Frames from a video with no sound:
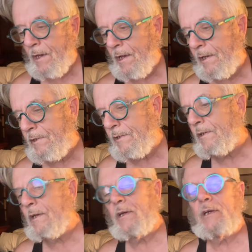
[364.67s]

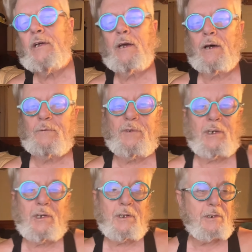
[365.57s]
ADD. I
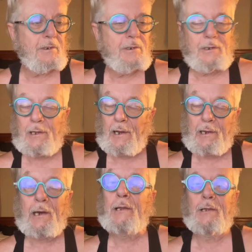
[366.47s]
mean, I
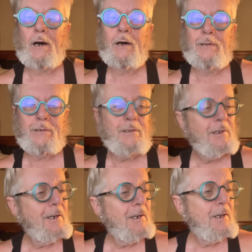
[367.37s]
got a lot.
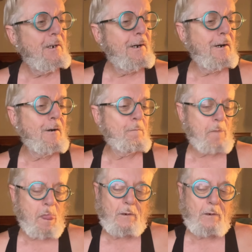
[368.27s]
Um,